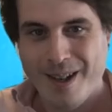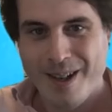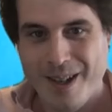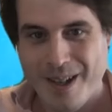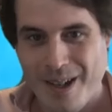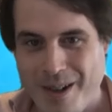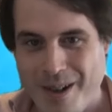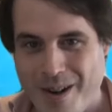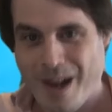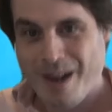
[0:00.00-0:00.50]

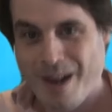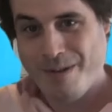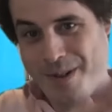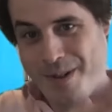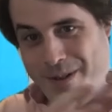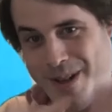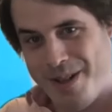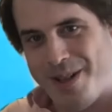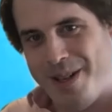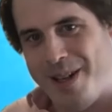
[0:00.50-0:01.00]
You have
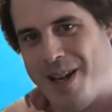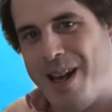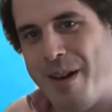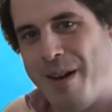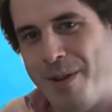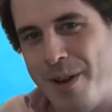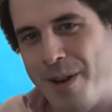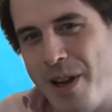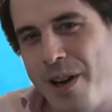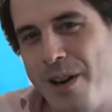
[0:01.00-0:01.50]
to actually have
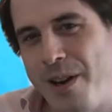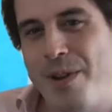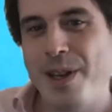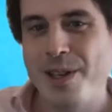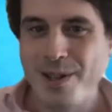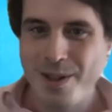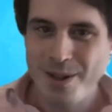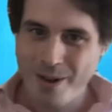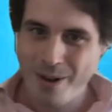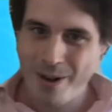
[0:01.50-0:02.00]
a kind of
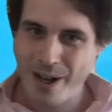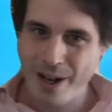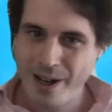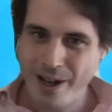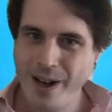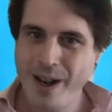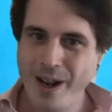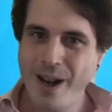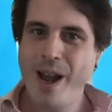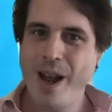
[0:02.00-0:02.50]
historic
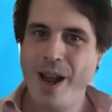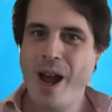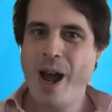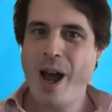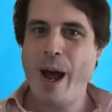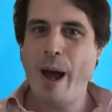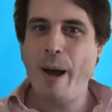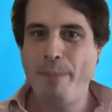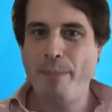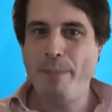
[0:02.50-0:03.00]

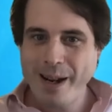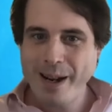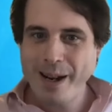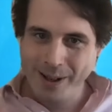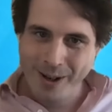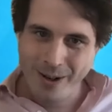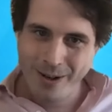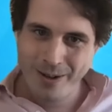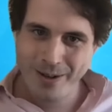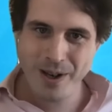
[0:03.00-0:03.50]

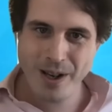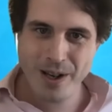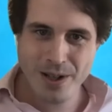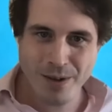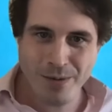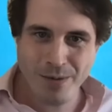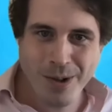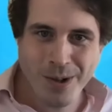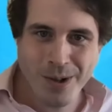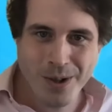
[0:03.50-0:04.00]
backlog
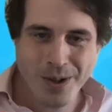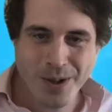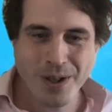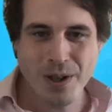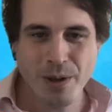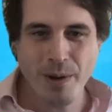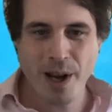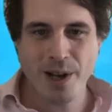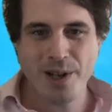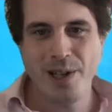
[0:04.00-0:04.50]
sufficient
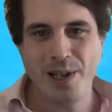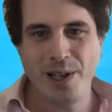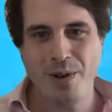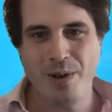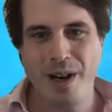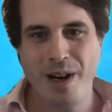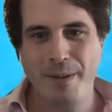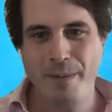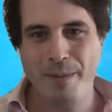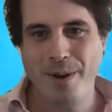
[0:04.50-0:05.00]
to actually
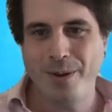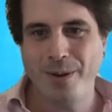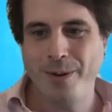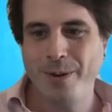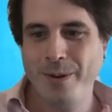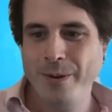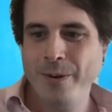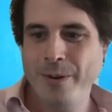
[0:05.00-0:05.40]
train a model.